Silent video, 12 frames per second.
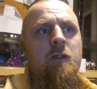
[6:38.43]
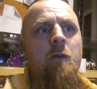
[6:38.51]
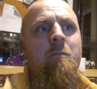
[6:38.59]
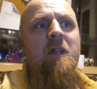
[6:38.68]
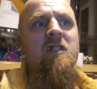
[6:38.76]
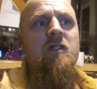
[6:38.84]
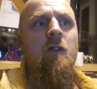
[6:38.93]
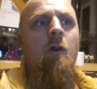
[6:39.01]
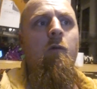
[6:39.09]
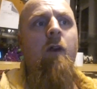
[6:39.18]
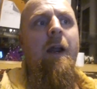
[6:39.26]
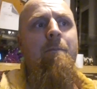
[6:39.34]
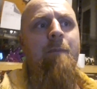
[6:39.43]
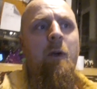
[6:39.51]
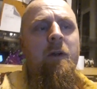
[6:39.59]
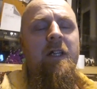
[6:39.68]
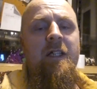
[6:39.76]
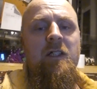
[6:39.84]
you missed a rep
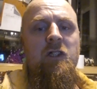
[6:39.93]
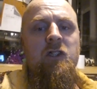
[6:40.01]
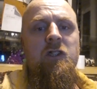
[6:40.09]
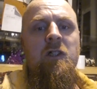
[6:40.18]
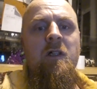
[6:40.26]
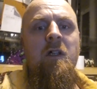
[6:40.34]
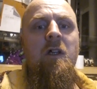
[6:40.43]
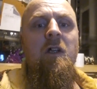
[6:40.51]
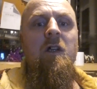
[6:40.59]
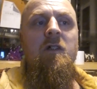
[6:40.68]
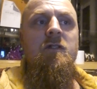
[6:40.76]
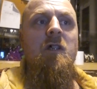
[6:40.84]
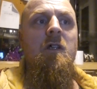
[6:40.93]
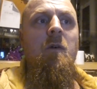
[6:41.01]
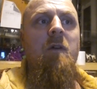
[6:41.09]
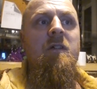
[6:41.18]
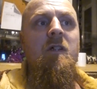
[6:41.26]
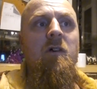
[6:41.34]
on each. So you
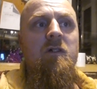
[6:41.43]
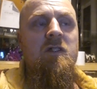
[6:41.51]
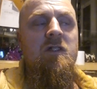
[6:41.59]
only got